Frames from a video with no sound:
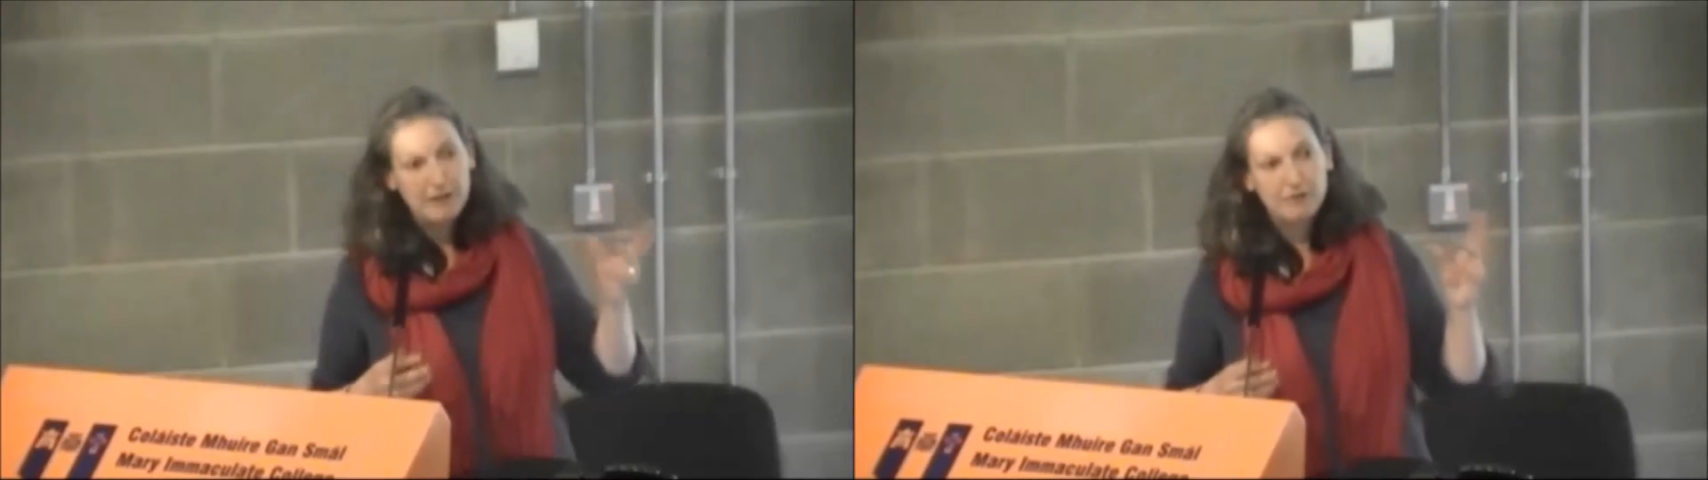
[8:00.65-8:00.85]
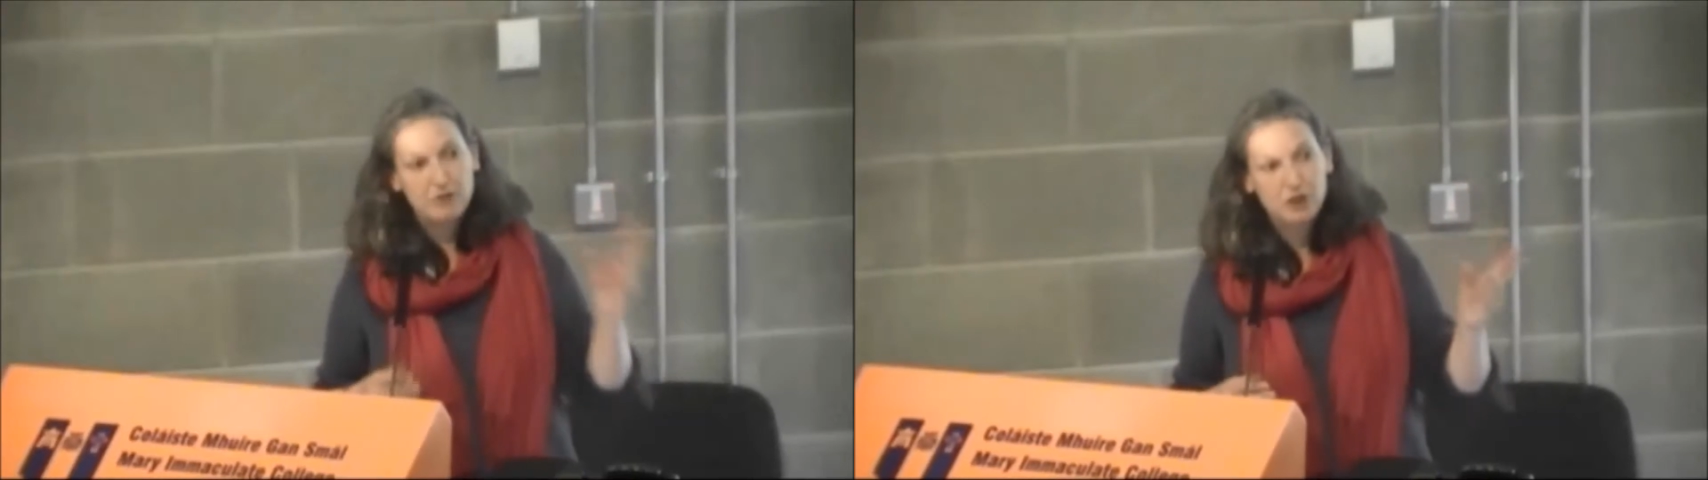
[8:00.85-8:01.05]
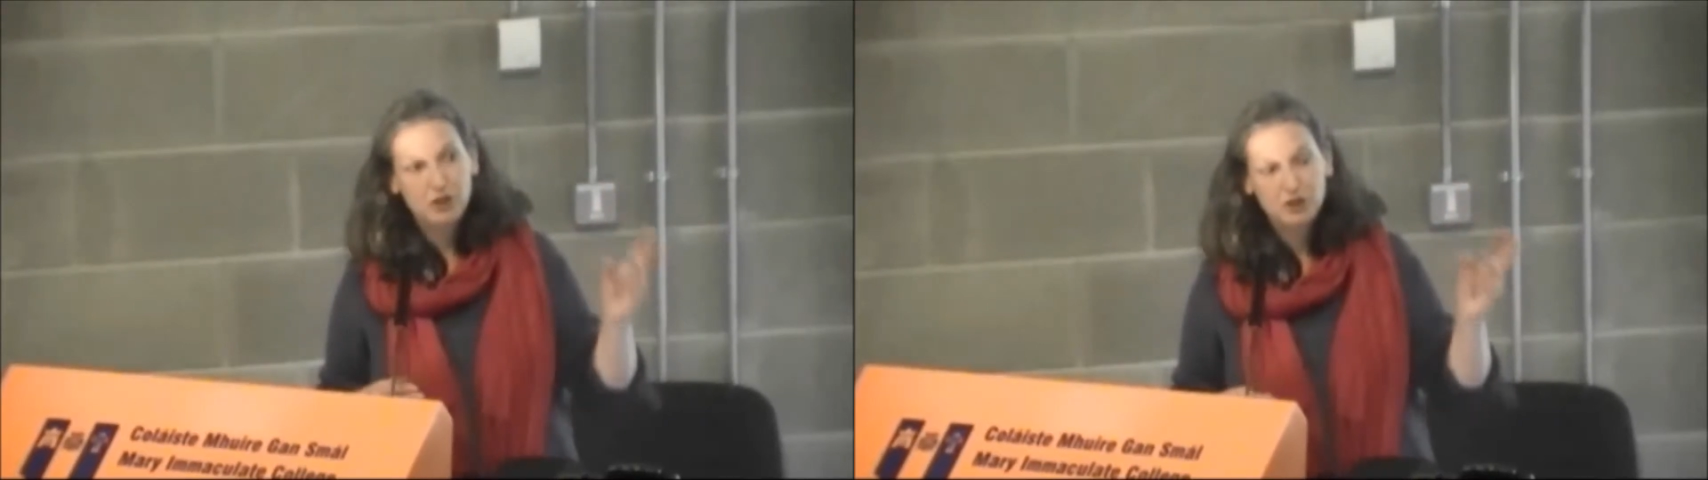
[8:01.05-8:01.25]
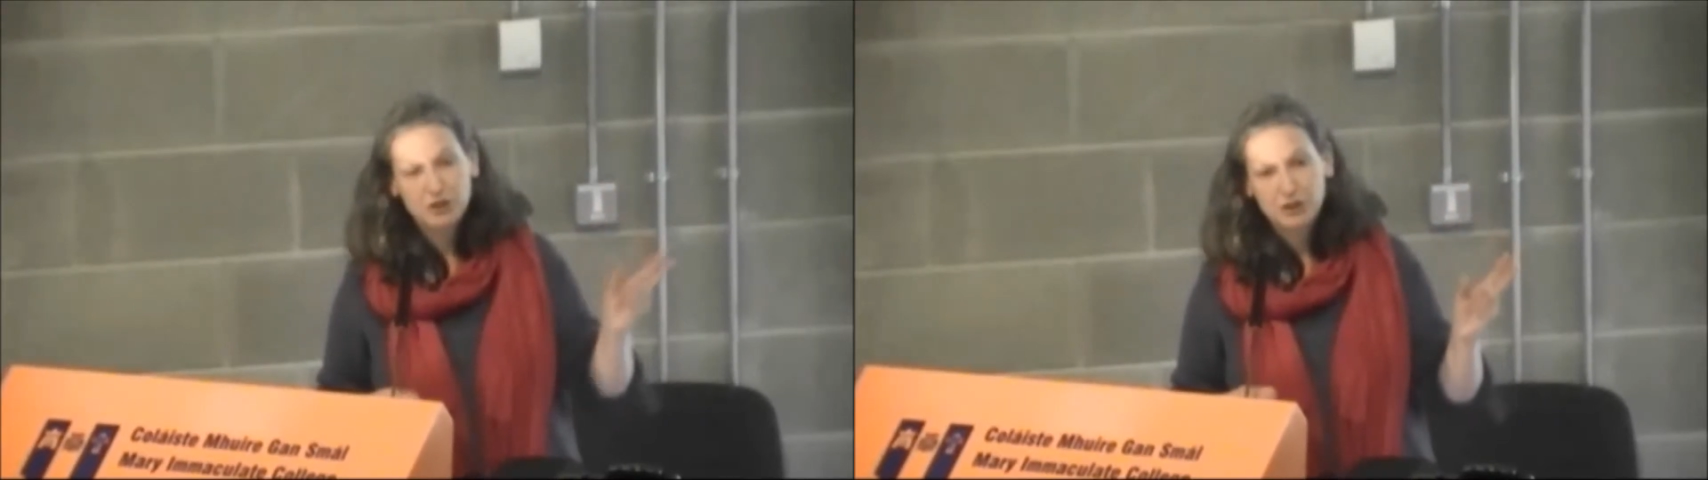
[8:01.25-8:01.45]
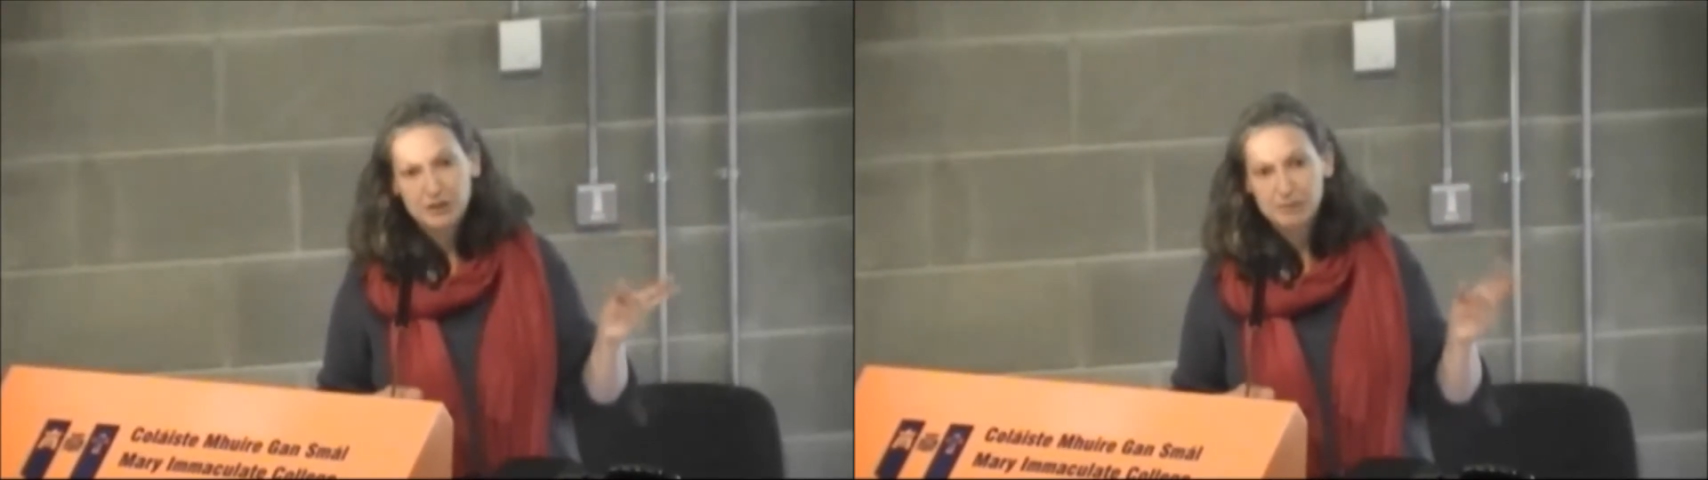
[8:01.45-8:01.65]
of
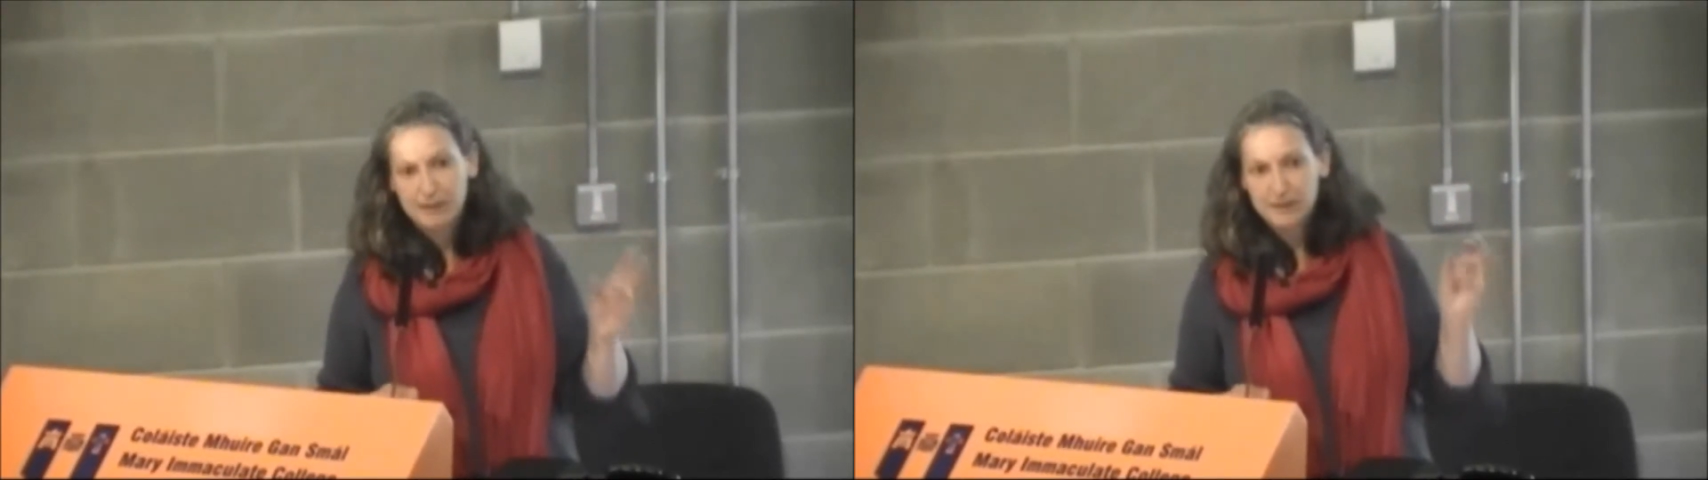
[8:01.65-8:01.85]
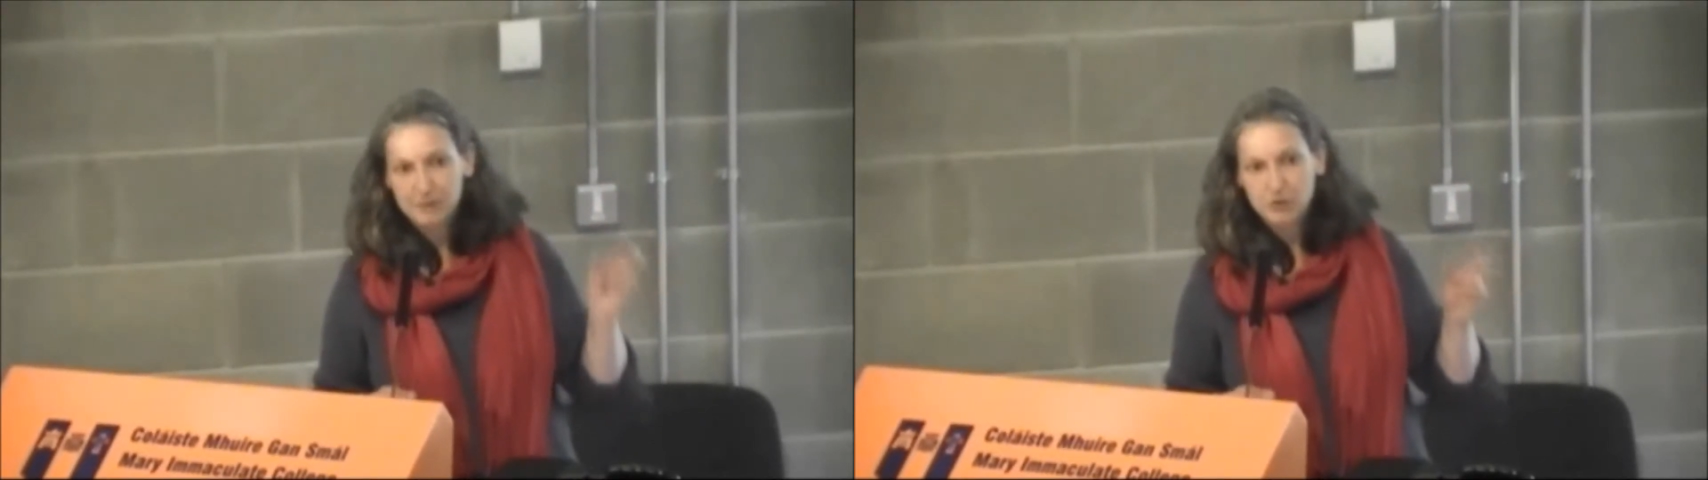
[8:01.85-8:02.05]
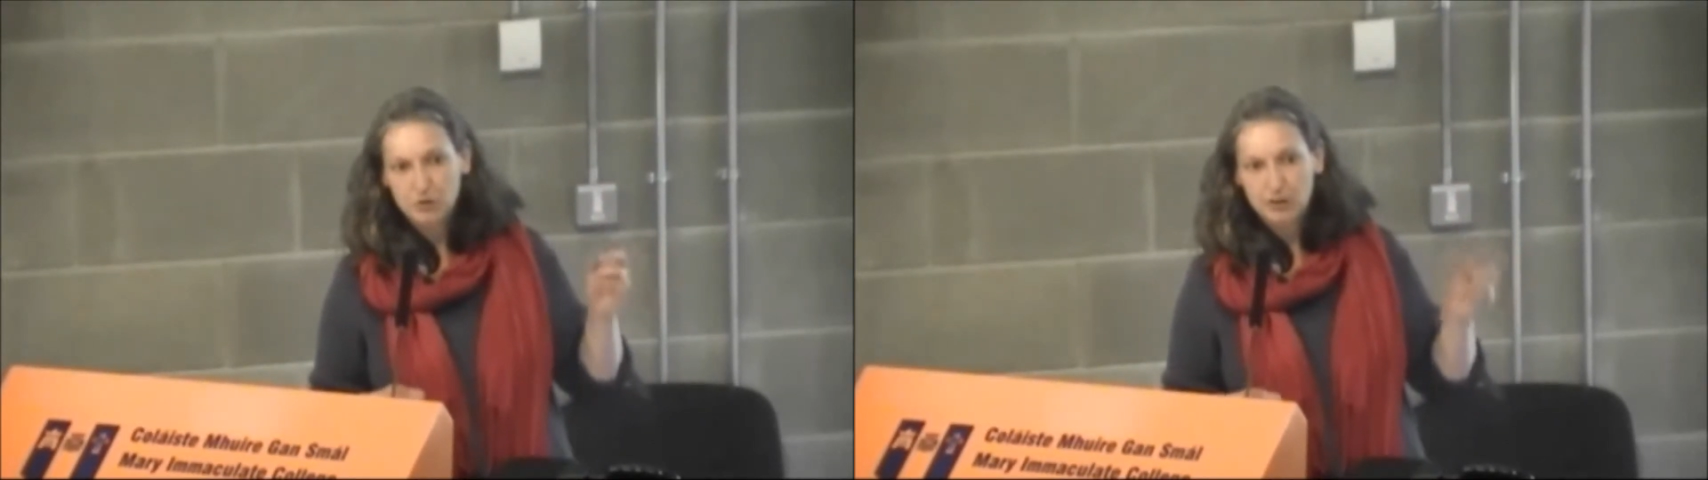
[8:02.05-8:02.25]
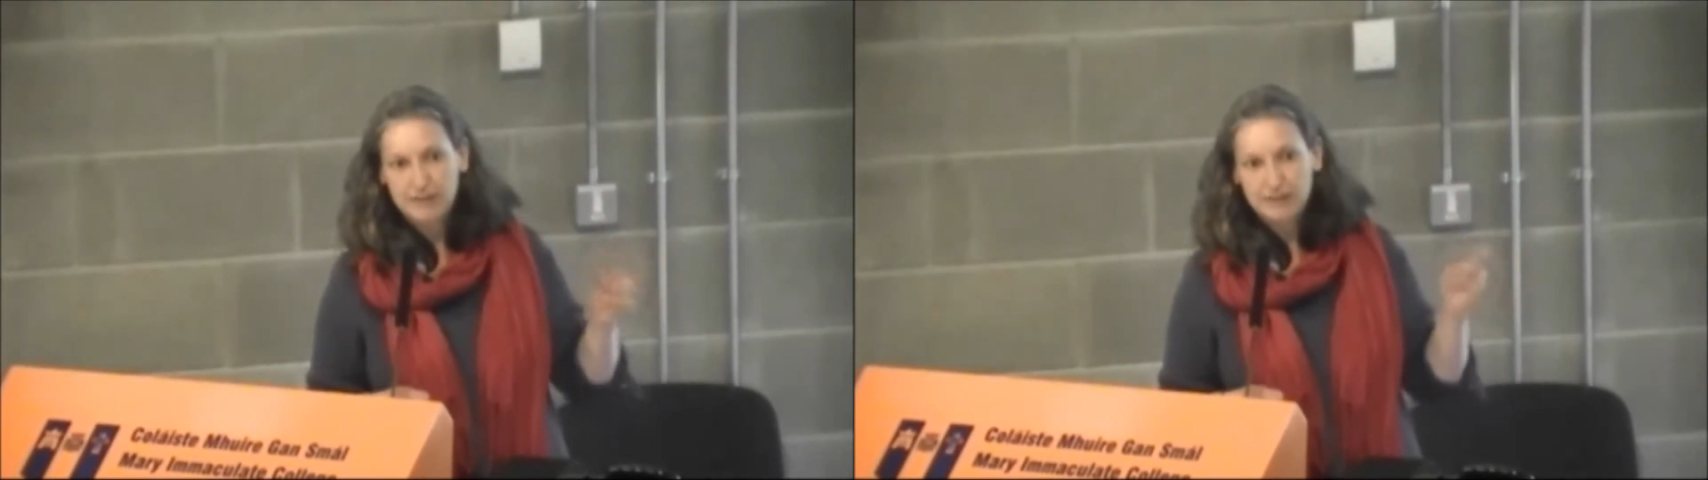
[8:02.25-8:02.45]
churchyard space that was created in